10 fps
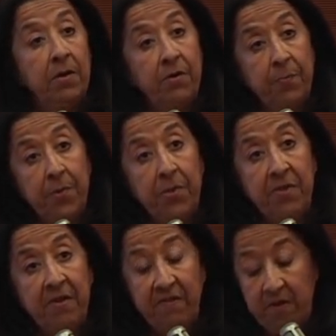To put
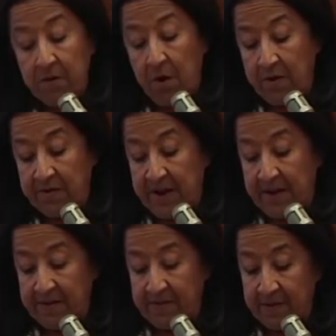this in
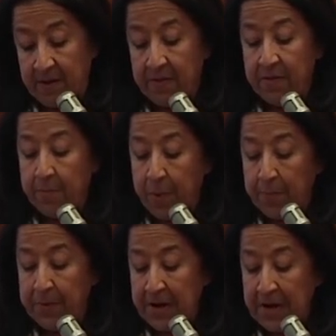context, the
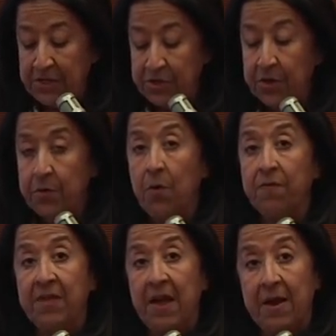population
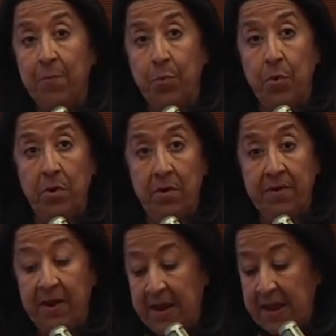of the Arab
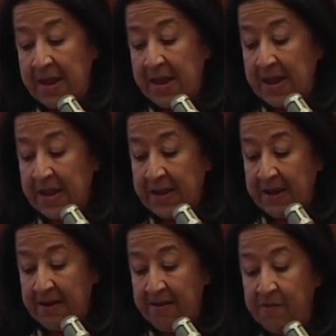world
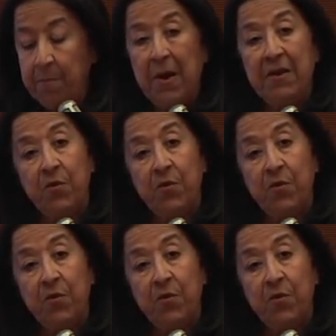increased by